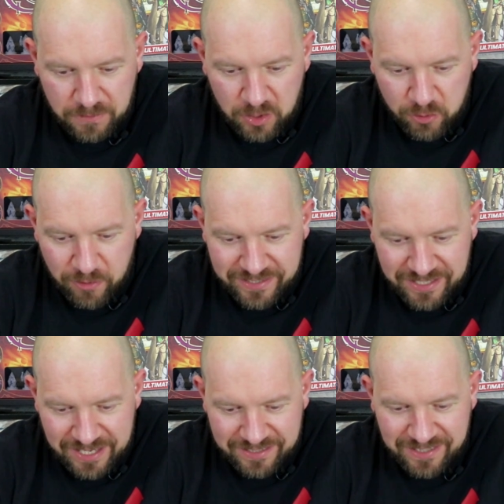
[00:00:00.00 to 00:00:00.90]
Chris
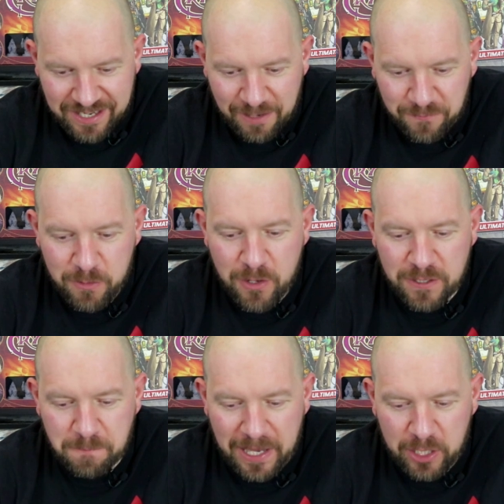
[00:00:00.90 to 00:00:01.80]
is saying, "A few years
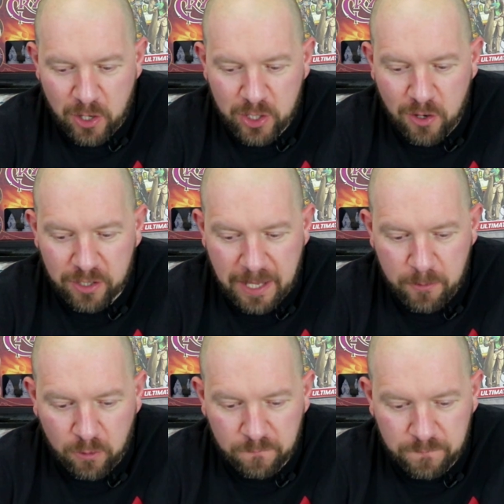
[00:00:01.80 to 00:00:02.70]
back you got a card game
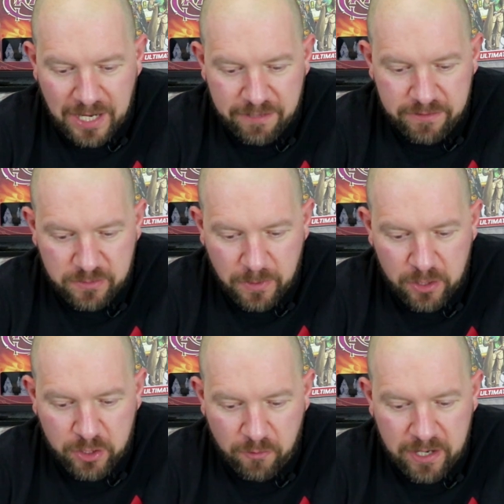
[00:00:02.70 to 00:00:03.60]
called Virus where you're
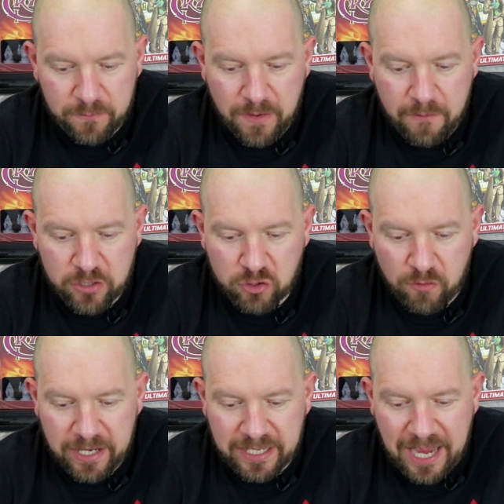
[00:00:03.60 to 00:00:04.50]
creating a virus
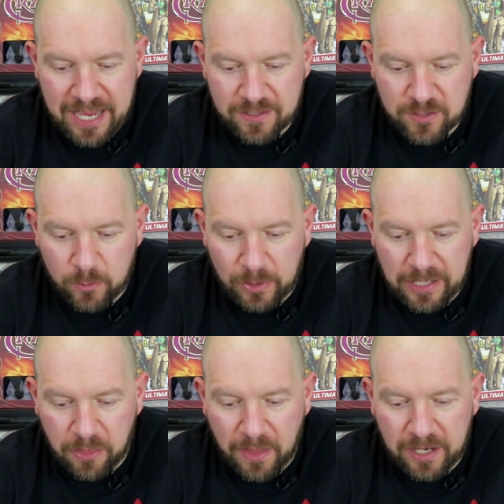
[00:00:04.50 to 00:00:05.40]
trying to get it to
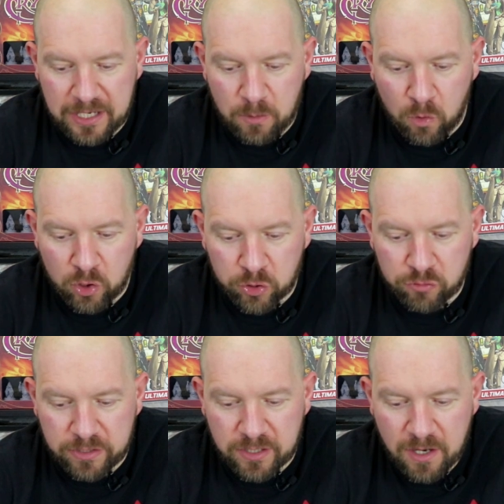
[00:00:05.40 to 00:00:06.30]
lethality
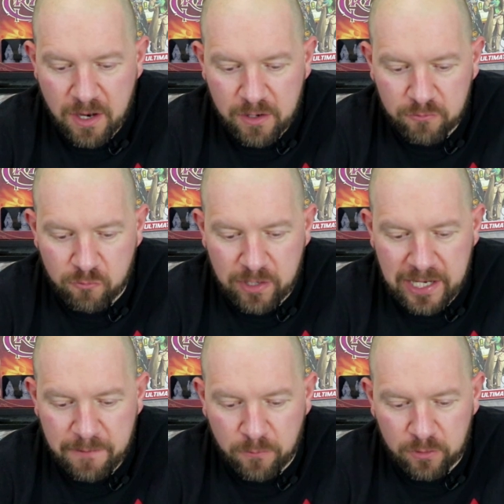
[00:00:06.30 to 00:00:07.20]
100.
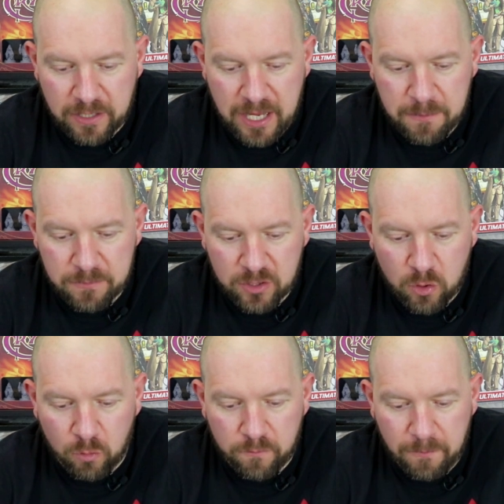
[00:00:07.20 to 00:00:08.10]
Really fun game.
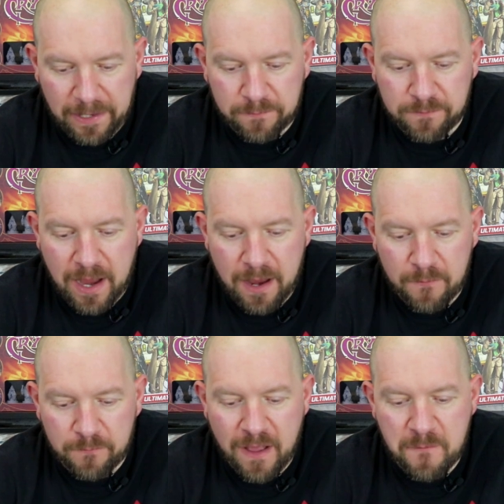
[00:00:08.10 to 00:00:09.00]
Go from like
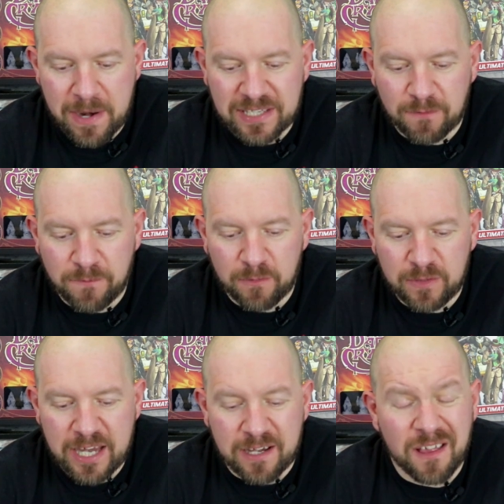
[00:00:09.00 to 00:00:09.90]
5 minutes to
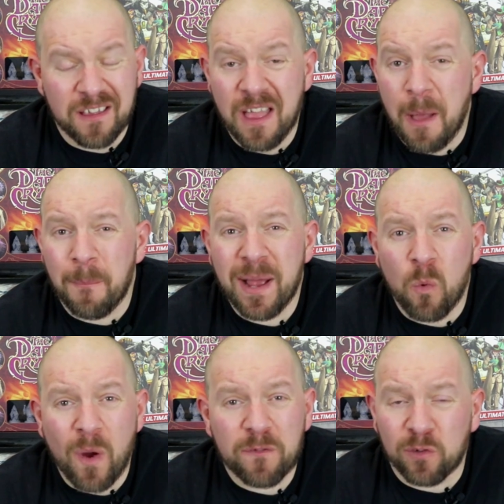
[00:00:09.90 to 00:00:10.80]
15. My
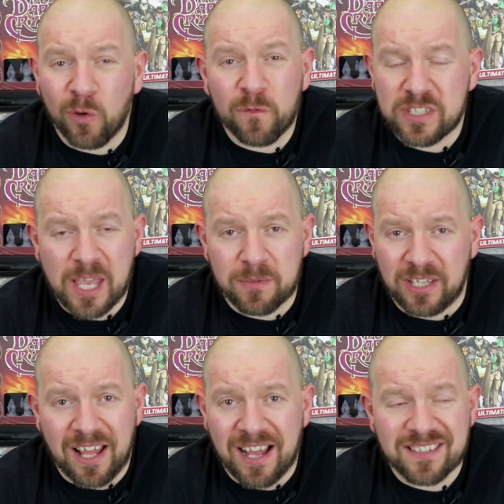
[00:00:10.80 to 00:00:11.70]
wife loves games
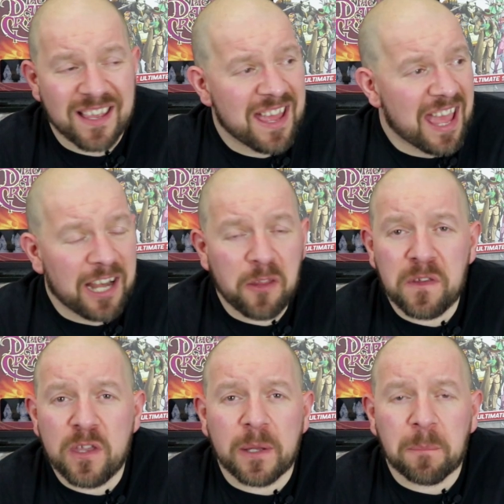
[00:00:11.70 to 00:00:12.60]
like that. Anything
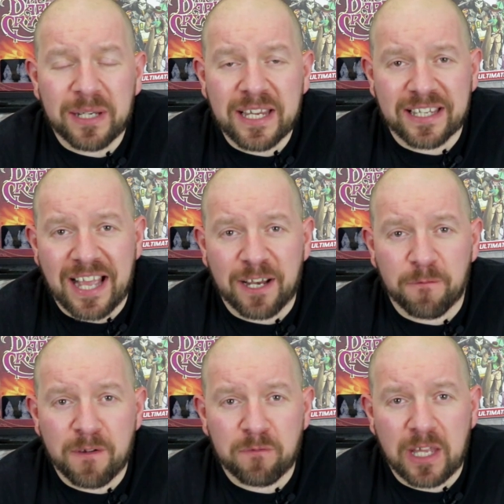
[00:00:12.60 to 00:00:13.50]
you can play in kind of
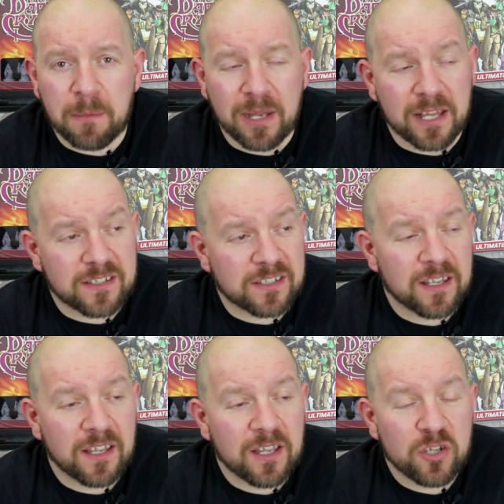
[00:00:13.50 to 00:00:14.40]
15 minutes.
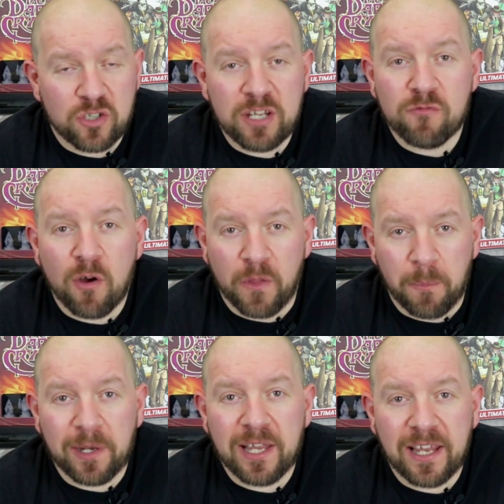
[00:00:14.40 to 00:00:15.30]
She'd rather
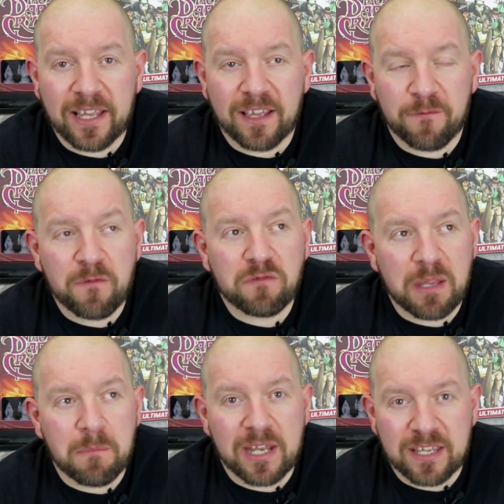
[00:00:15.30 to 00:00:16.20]
play like a
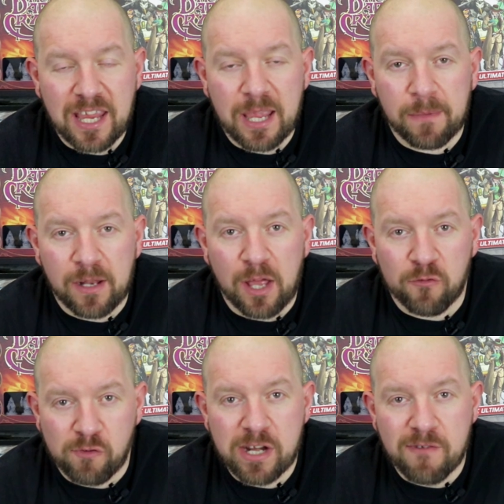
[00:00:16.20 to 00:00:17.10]
15-minute game and
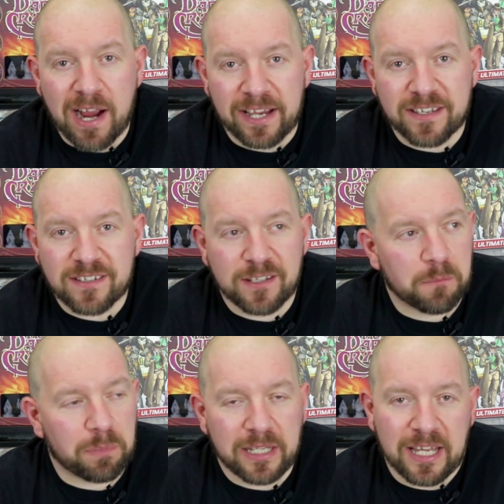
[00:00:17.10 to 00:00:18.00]
re-rack it and
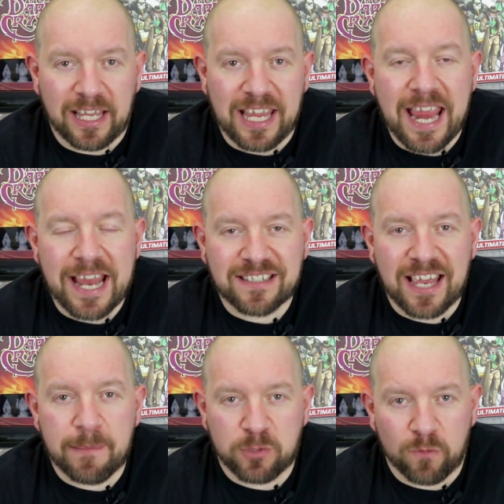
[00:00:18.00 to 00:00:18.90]
play like 8
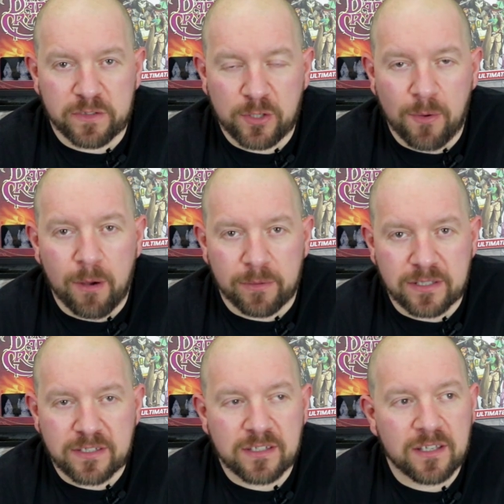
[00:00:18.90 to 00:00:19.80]
times over 2
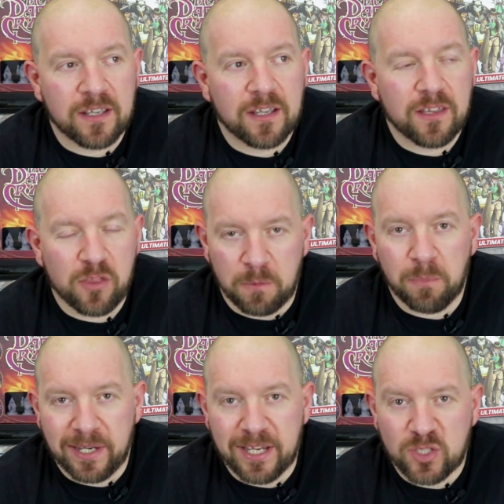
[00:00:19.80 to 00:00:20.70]
hours than
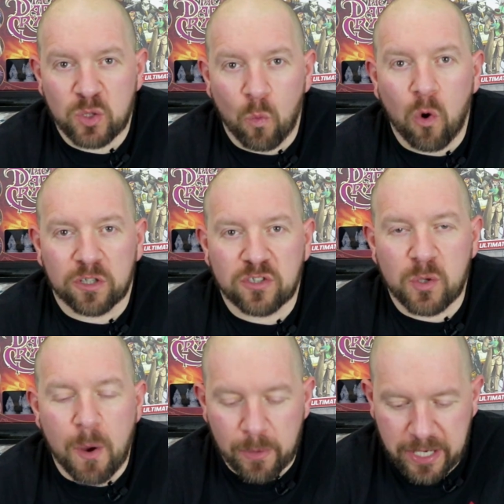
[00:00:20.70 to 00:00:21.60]
play a 1
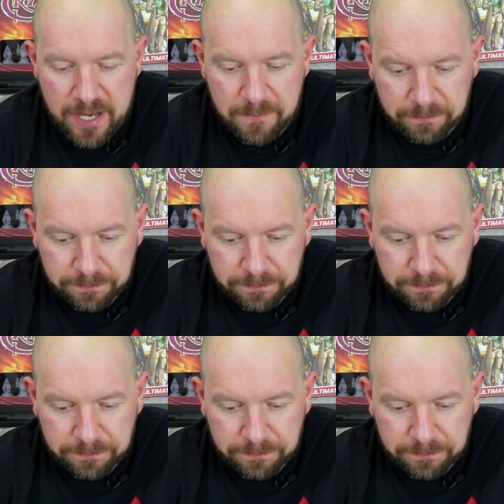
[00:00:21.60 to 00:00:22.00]
2-hour game."